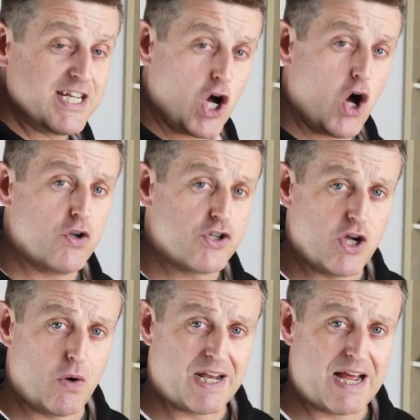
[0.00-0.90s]
It
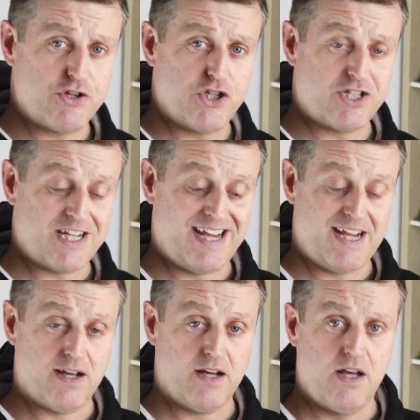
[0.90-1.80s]
also allows you to
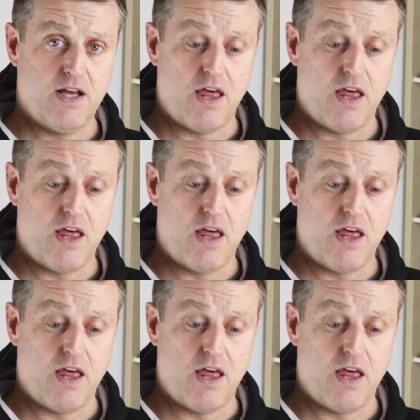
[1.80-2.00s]
hear